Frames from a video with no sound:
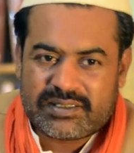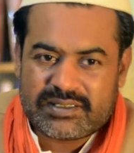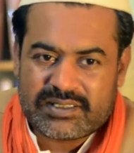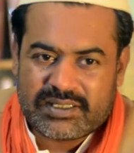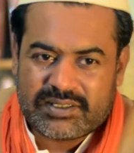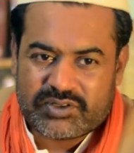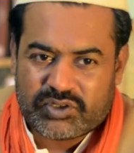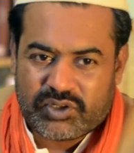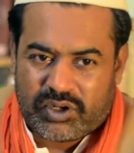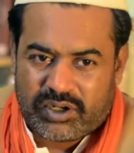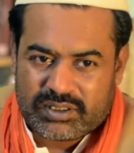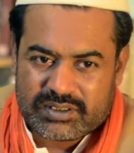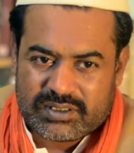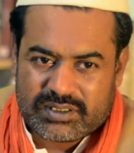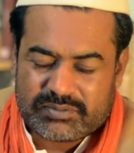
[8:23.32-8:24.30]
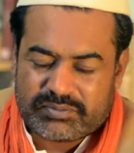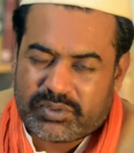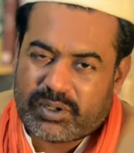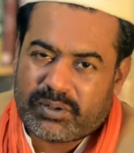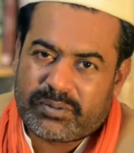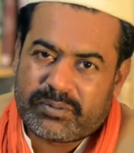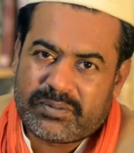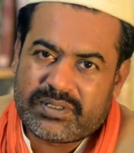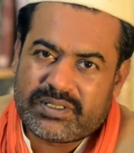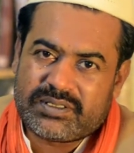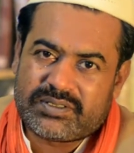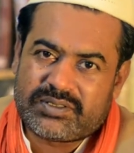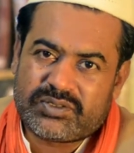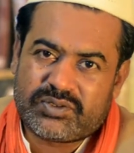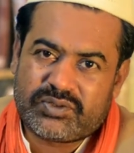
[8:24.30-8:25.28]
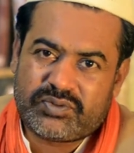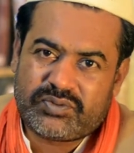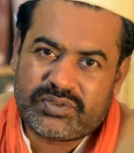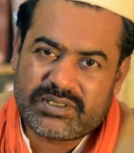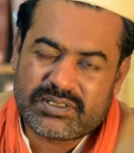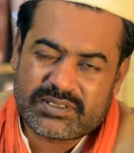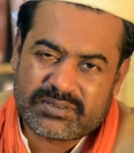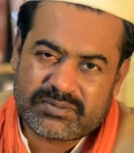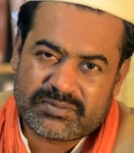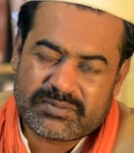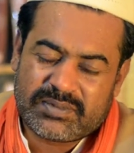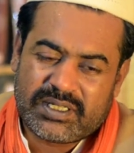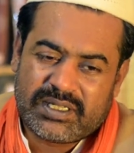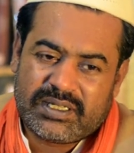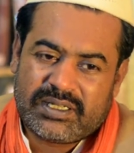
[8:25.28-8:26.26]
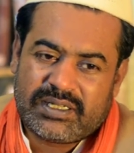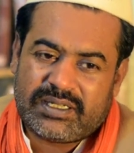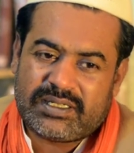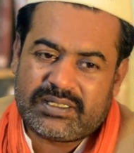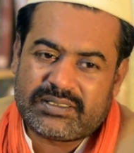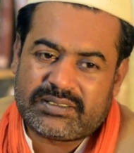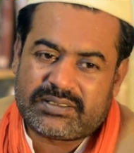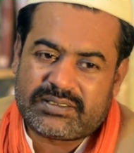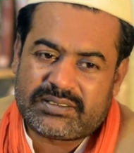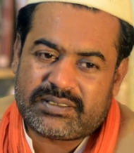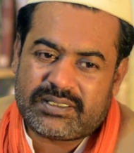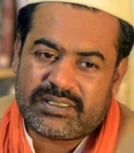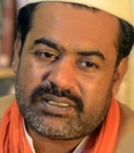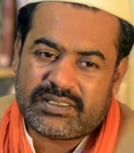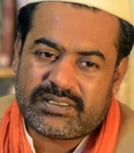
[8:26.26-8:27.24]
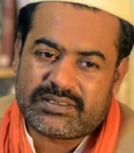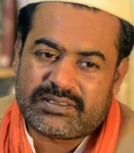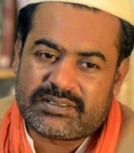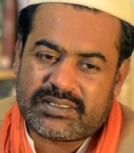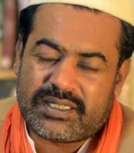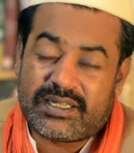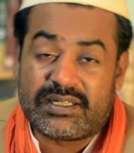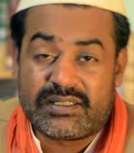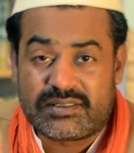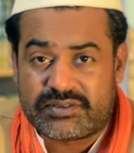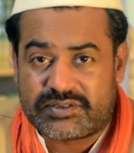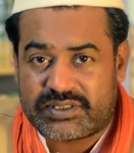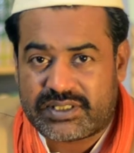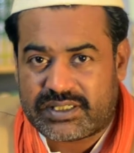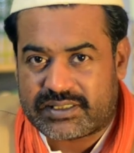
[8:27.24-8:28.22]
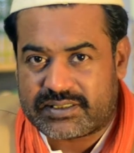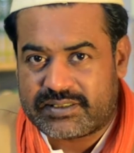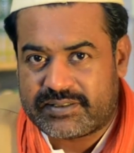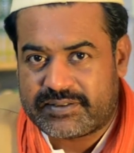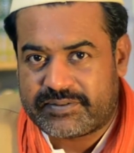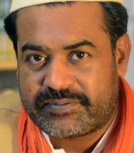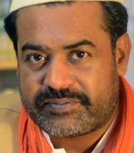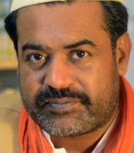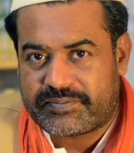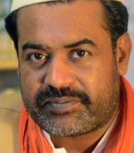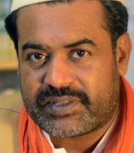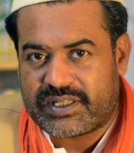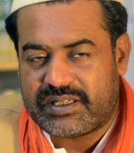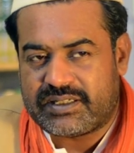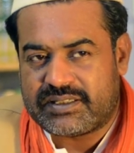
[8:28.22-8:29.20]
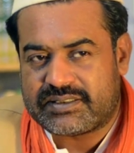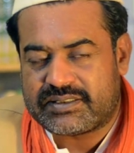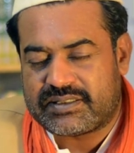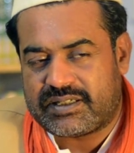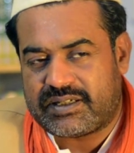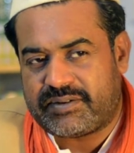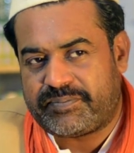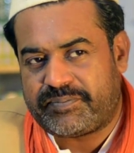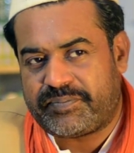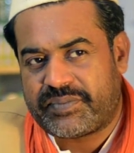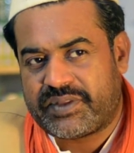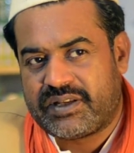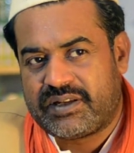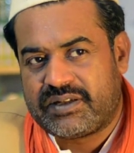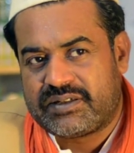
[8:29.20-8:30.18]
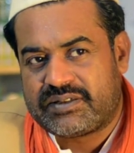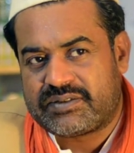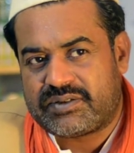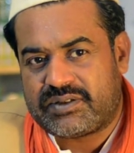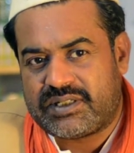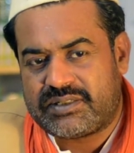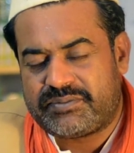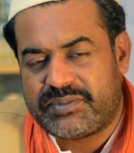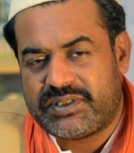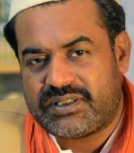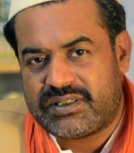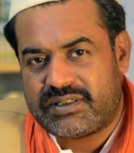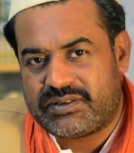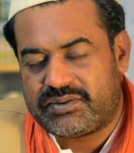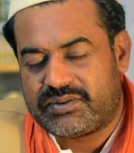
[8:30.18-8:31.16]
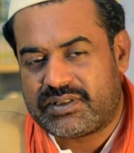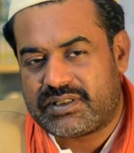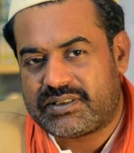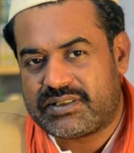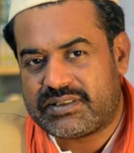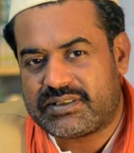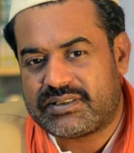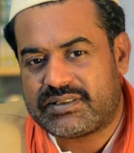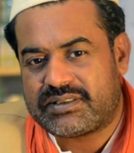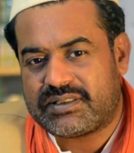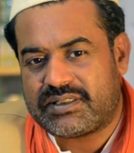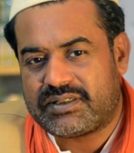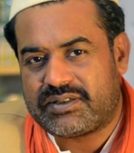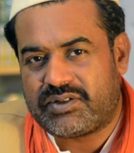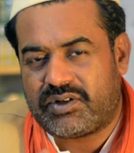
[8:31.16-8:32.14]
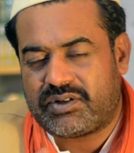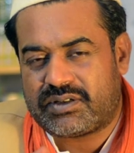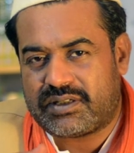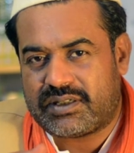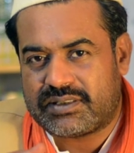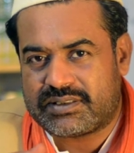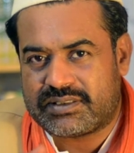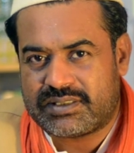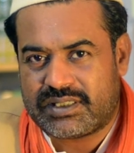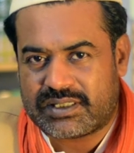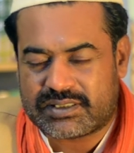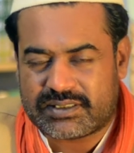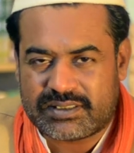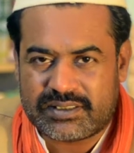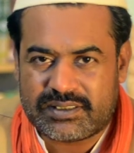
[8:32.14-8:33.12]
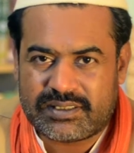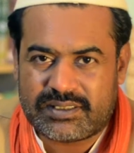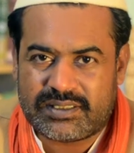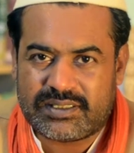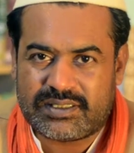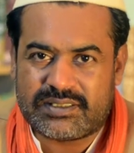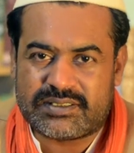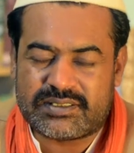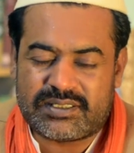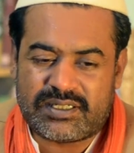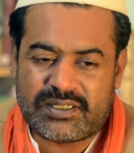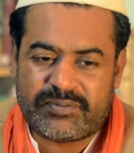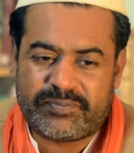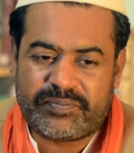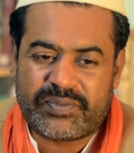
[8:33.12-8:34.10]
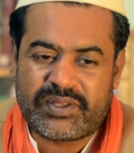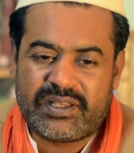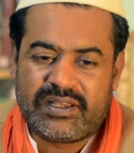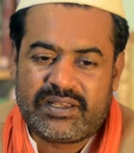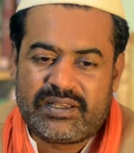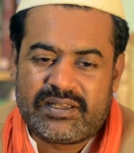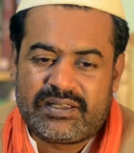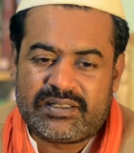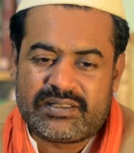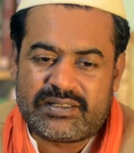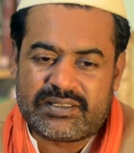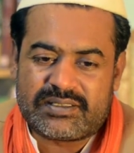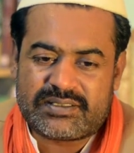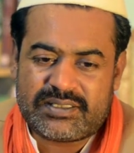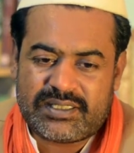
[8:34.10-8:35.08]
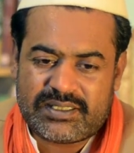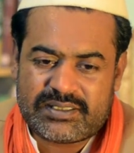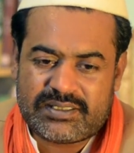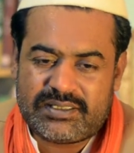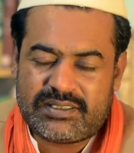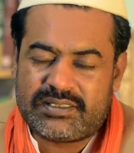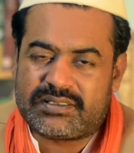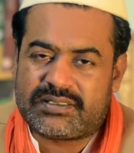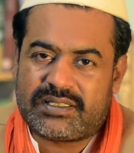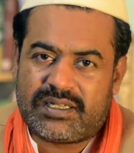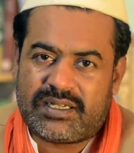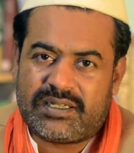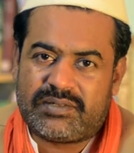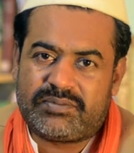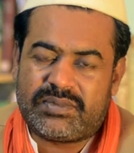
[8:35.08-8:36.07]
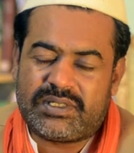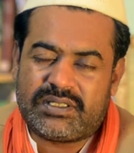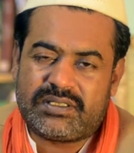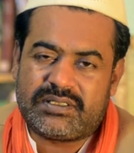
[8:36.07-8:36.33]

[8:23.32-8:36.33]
They thought that probably Sufism is another sect in Islam. So let me tell you that this is not a sect in Islam. The sect in Islam